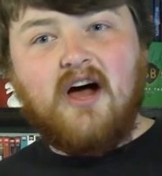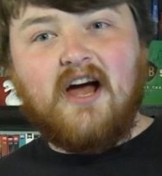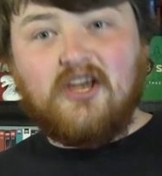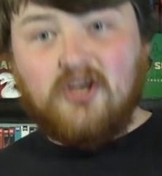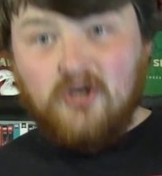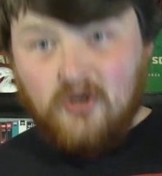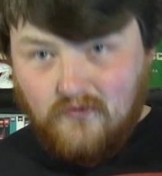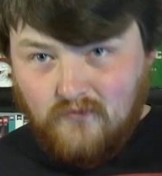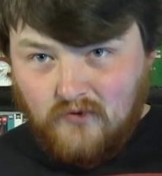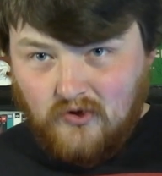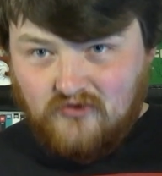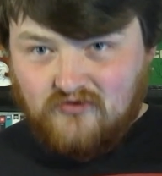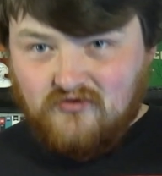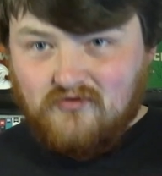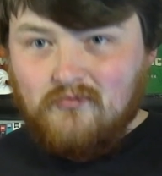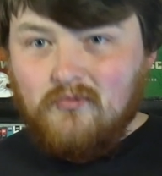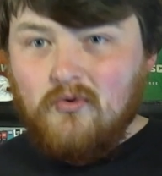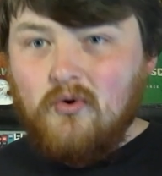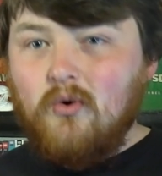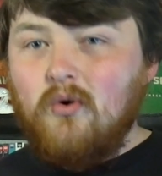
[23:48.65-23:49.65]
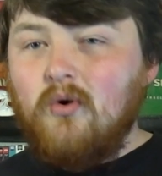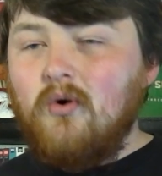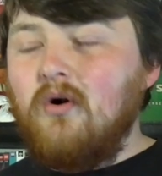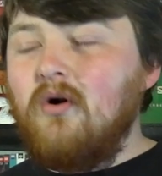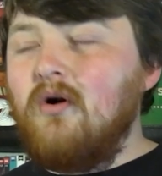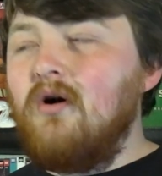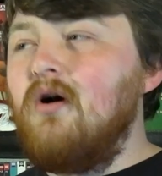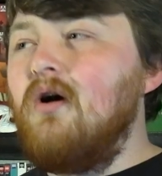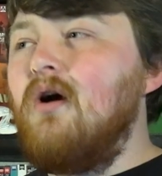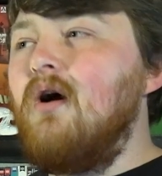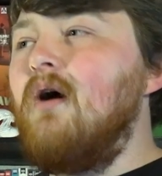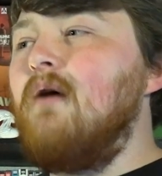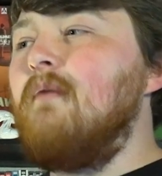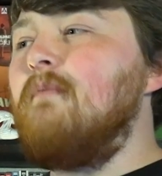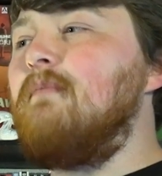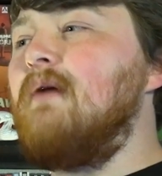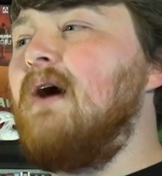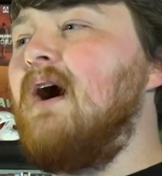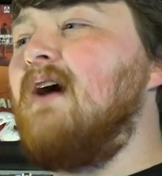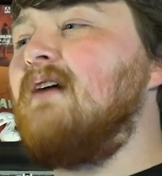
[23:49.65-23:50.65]
I could have got some more,
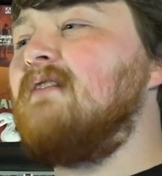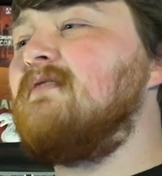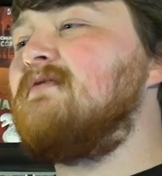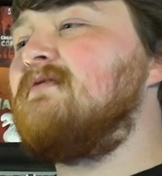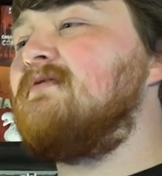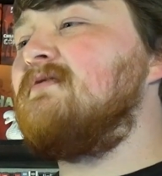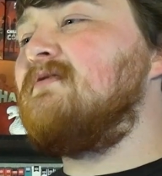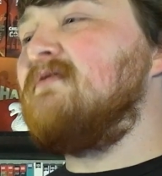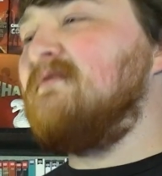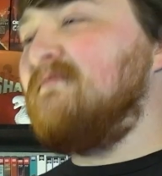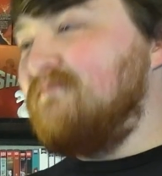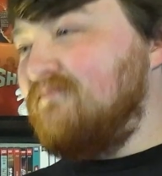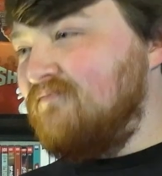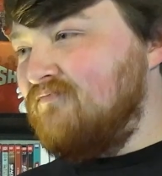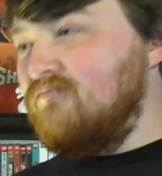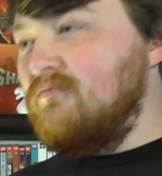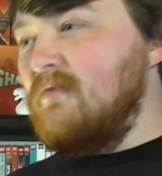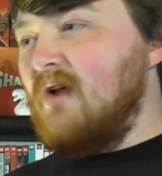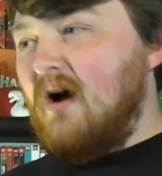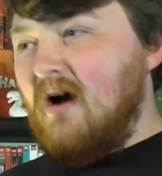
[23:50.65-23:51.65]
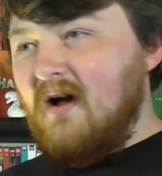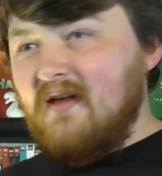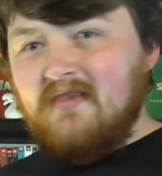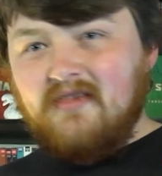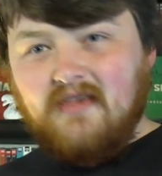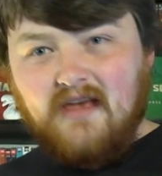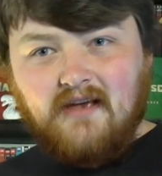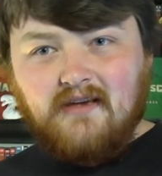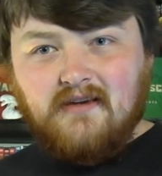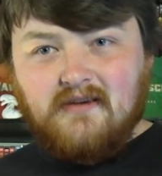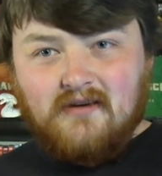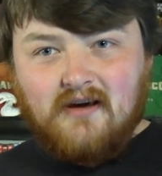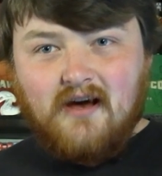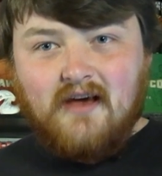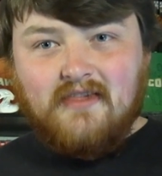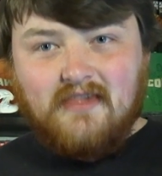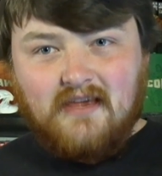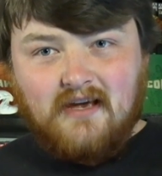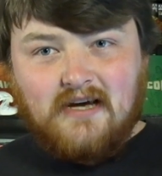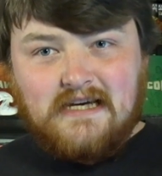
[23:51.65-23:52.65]
but I think
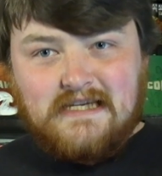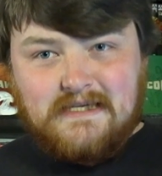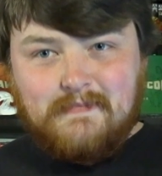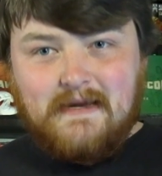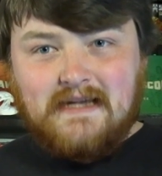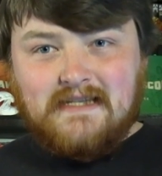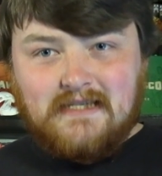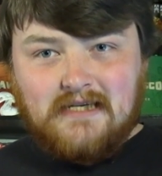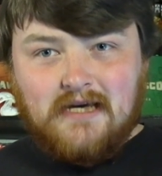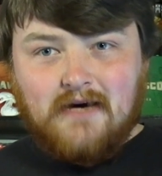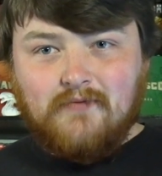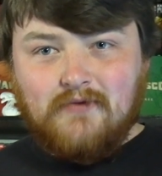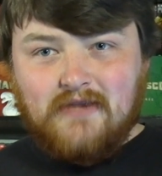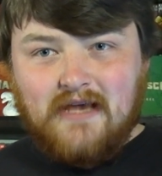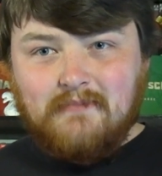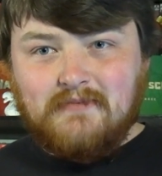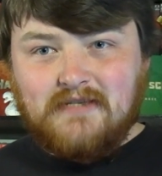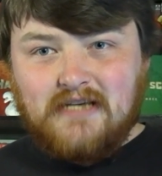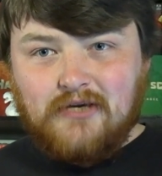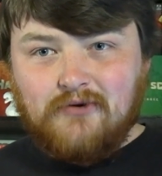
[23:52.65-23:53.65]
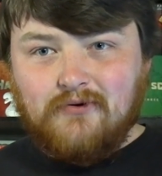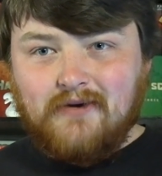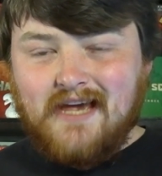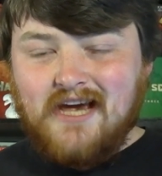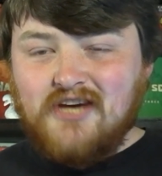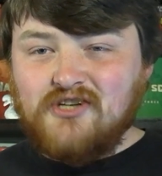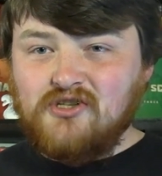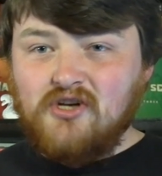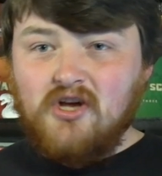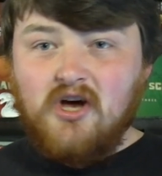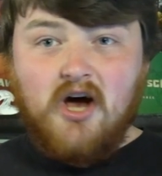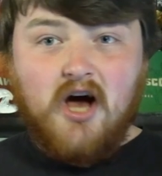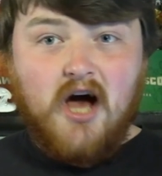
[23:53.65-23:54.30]
I spent enough on that particular occasion.